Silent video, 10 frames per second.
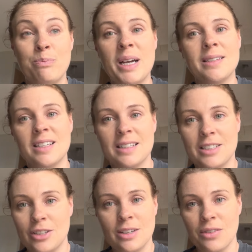basically
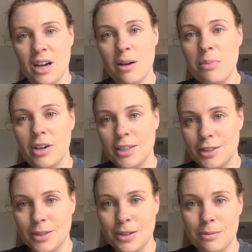just given up.
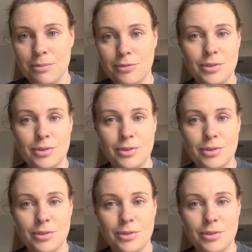Just thought,